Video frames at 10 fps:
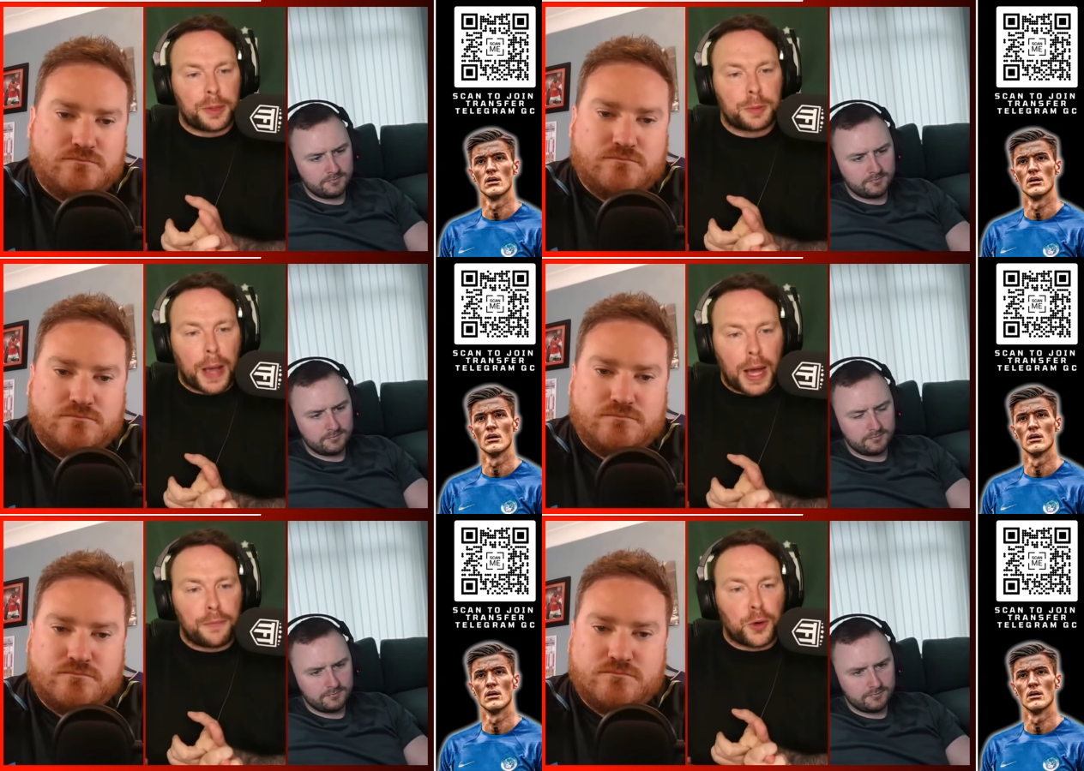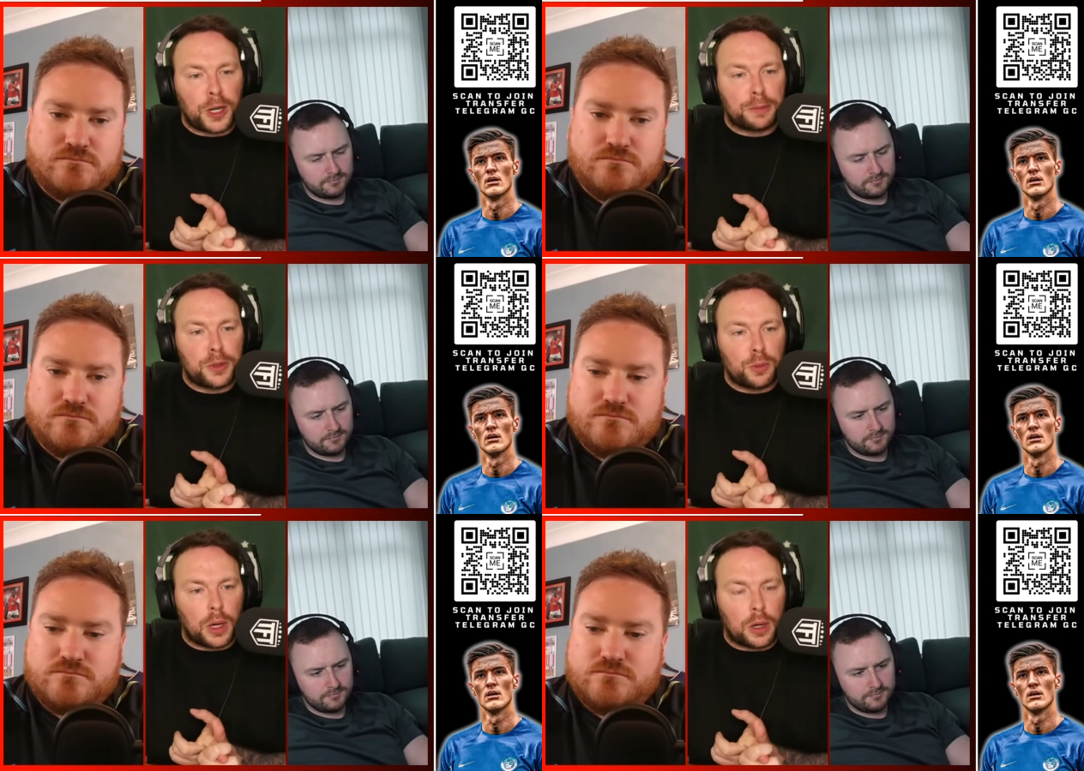Speaker 1: most powerful clubs
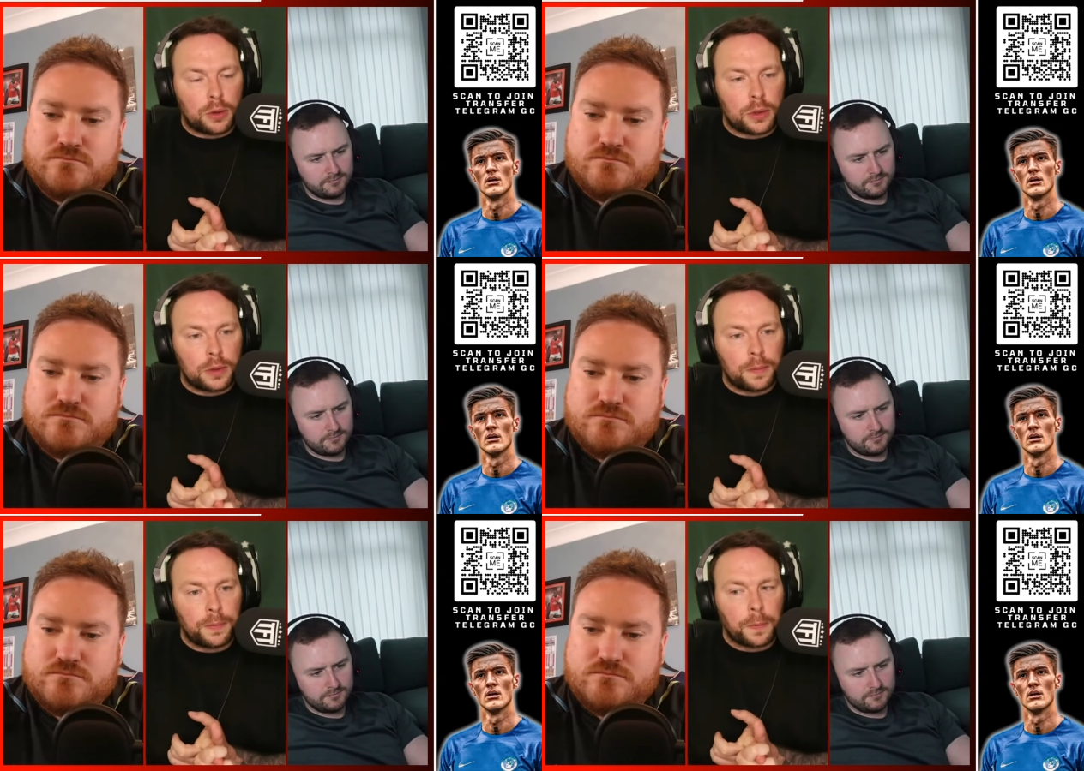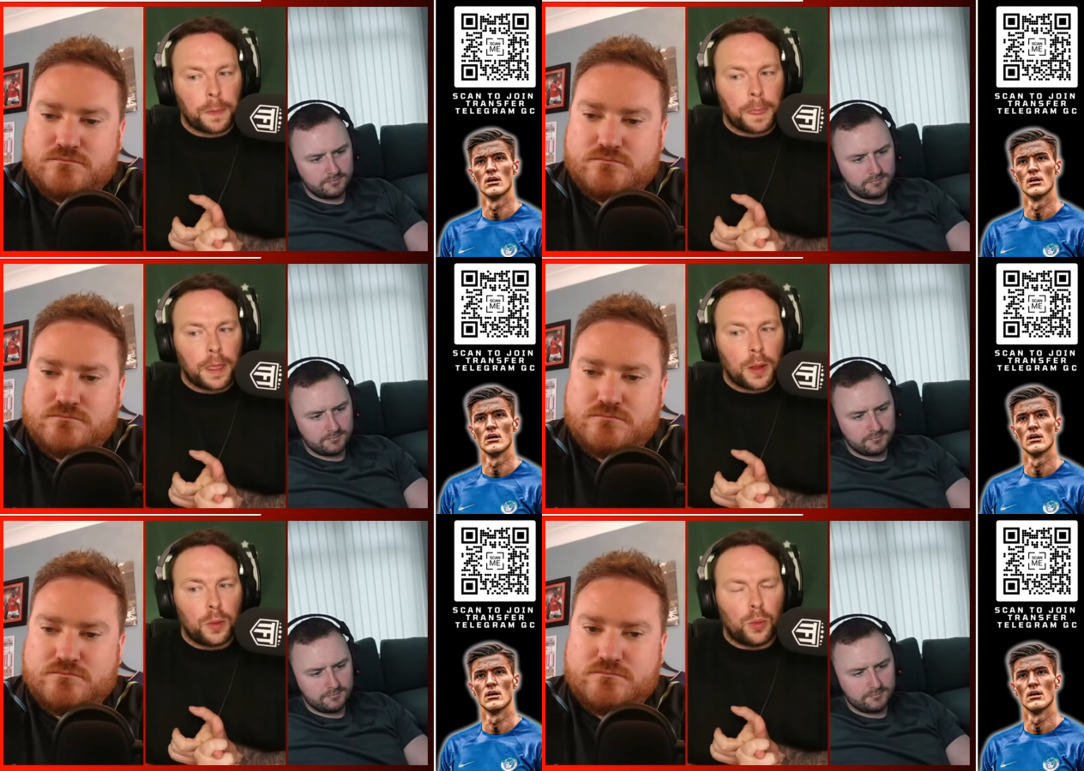in the world.
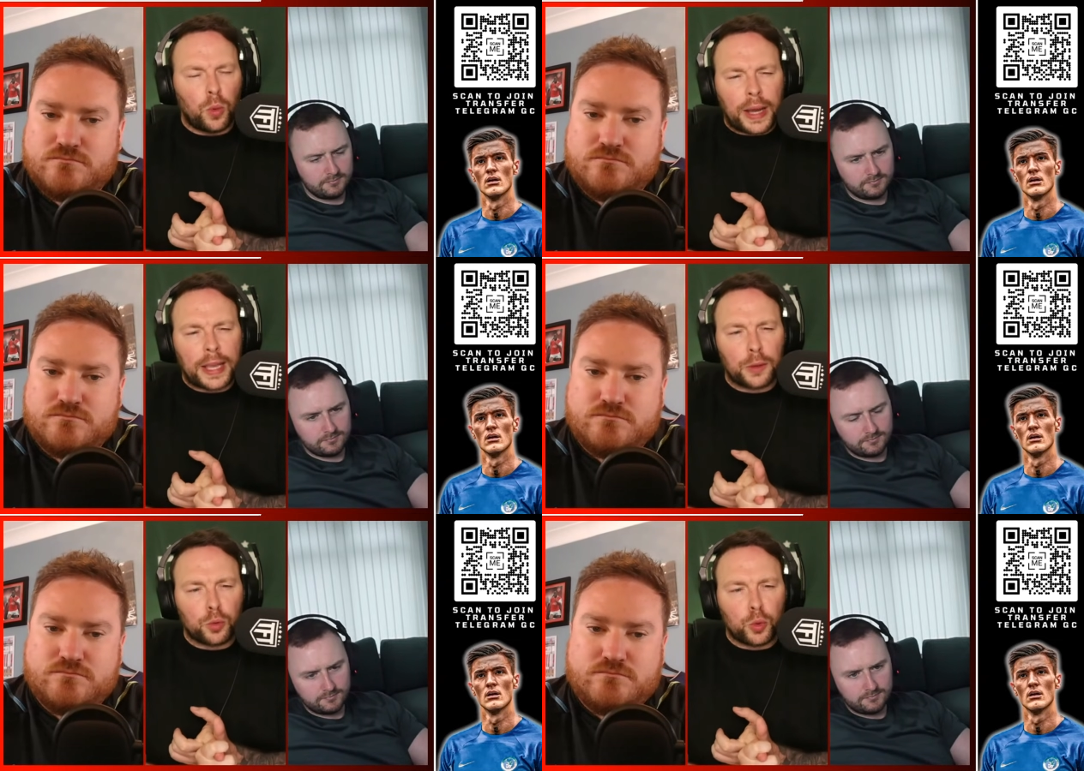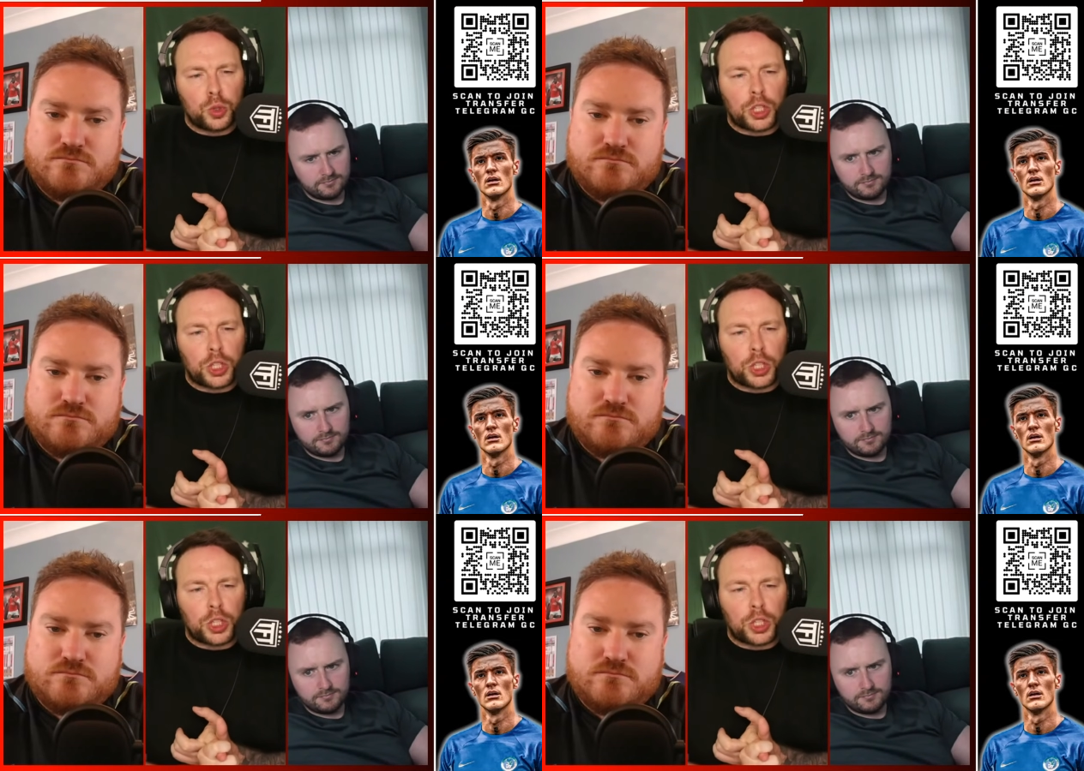Why get the rule